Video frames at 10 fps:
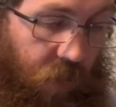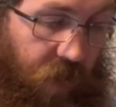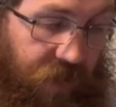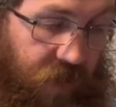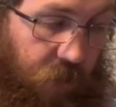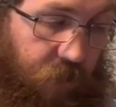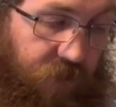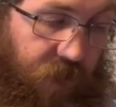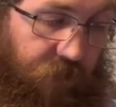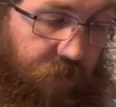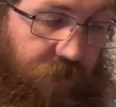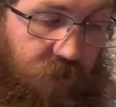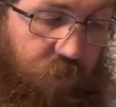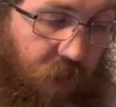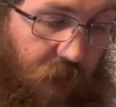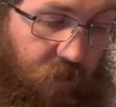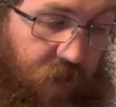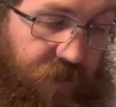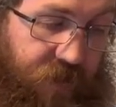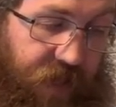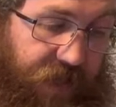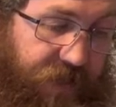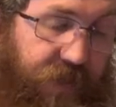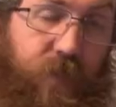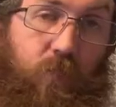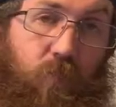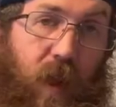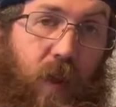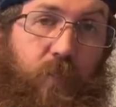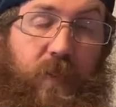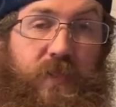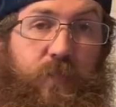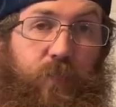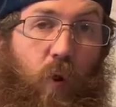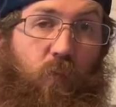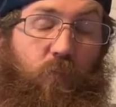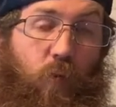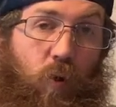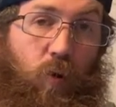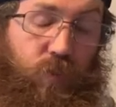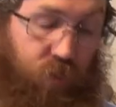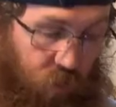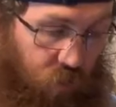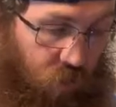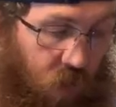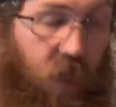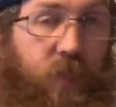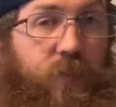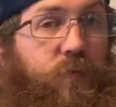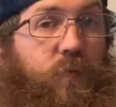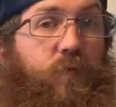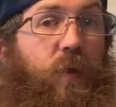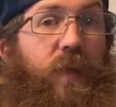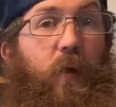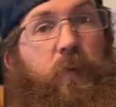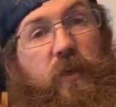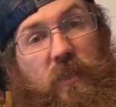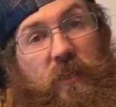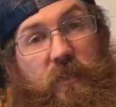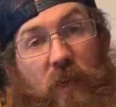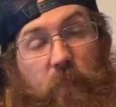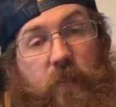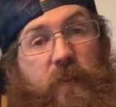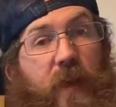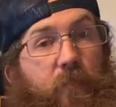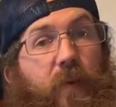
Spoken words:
Next up was a vintage Pyrex Daisy round mixing bowl 402. This was one that we cleaned up in that